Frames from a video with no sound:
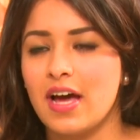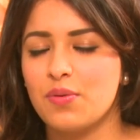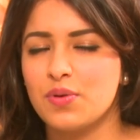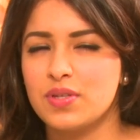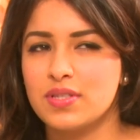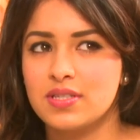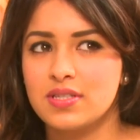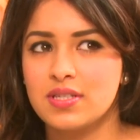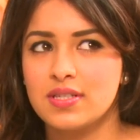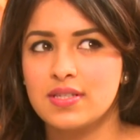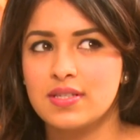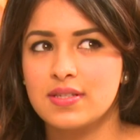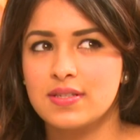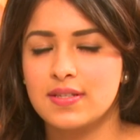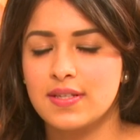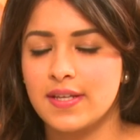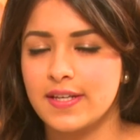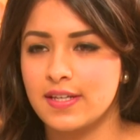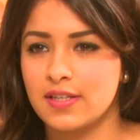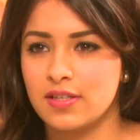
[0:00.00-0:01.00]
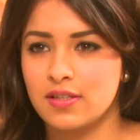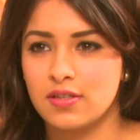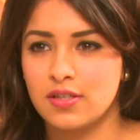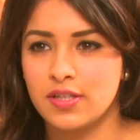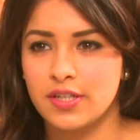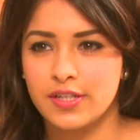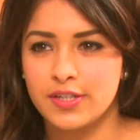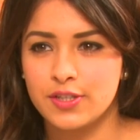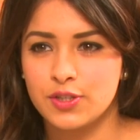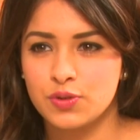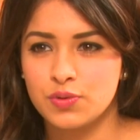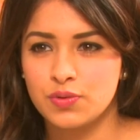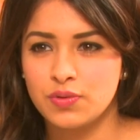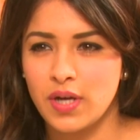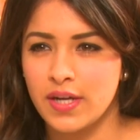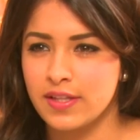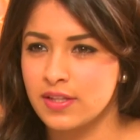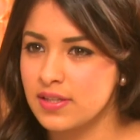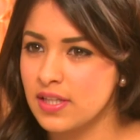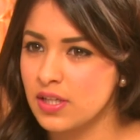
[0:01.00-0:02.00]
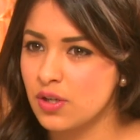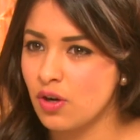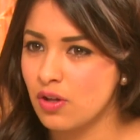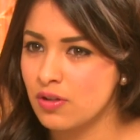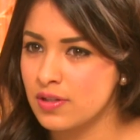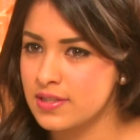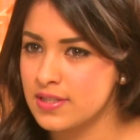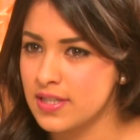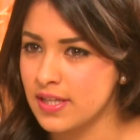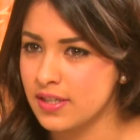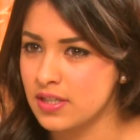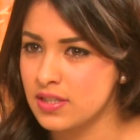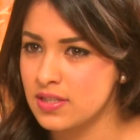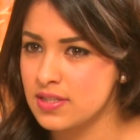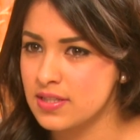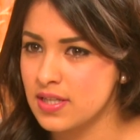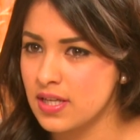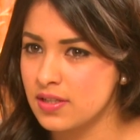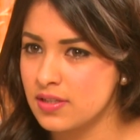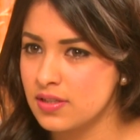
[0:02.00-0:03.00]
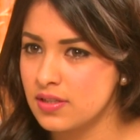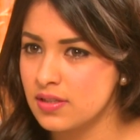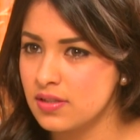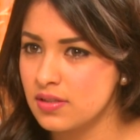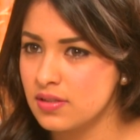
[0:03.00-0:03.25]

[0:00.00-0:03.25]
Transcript: I was just like year two. I think they call it second standard.